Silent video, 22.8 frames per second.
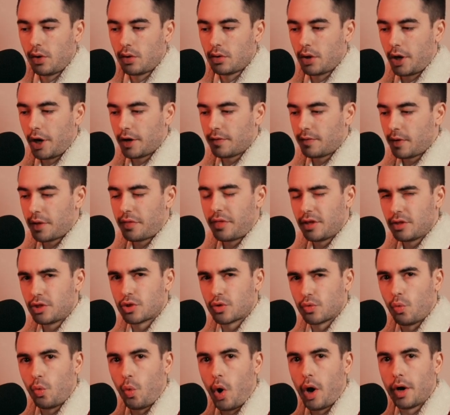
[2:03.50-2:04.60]
life. I think
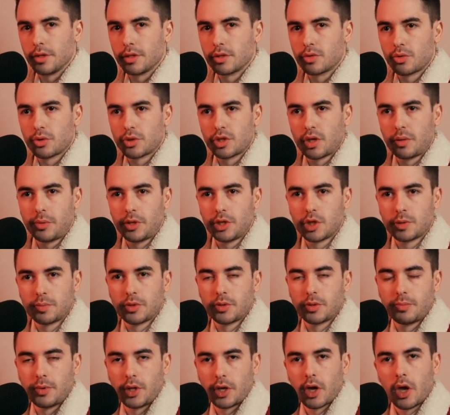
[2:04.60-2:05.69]
just once, where somebody just
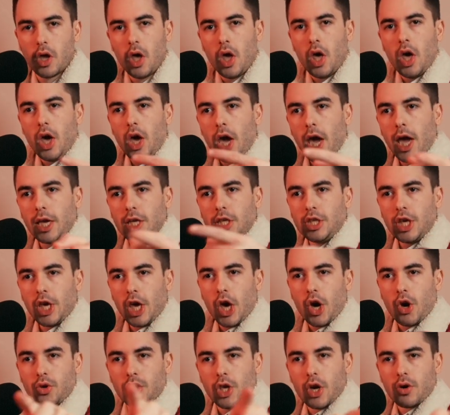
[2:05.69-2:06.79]
was like, hey,
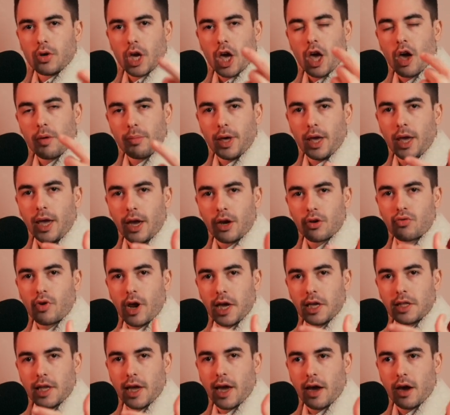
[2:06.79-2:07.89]
you, come here
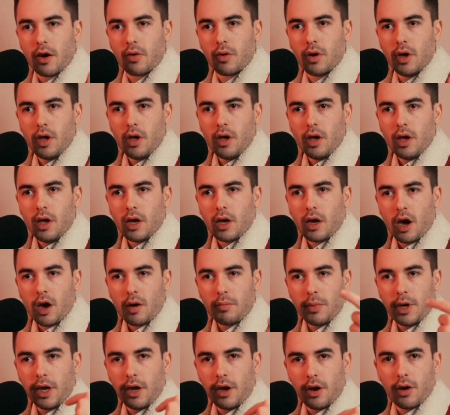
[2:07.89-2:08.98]
right now.
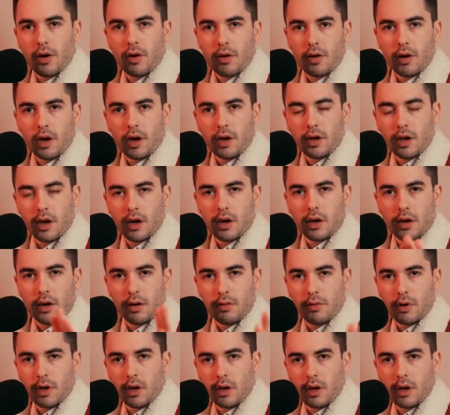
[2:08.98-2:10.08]
Come here, and then
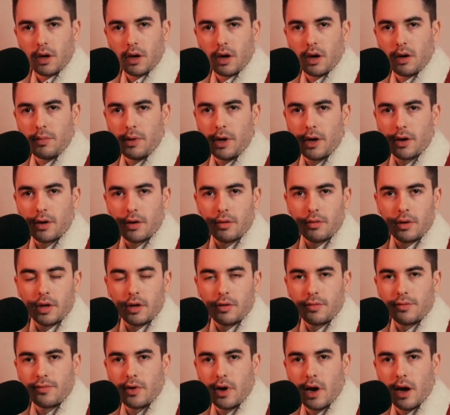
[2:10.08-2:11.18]
we can come here, and we
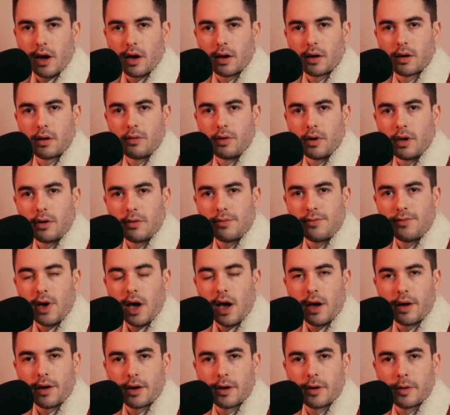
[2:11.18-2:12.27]
can
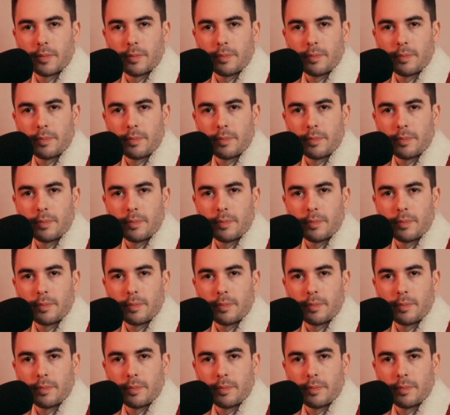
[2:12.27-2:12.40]
fuck.